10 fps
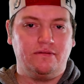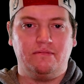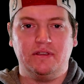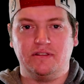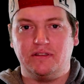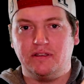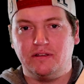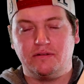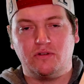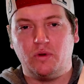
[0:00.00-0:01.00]

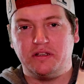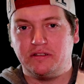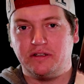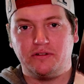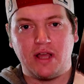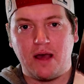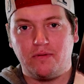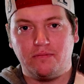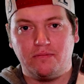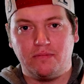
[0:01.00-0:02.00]
the quintessential
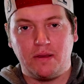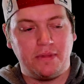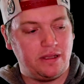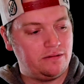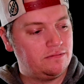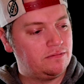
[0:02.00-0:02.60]
album. I mean,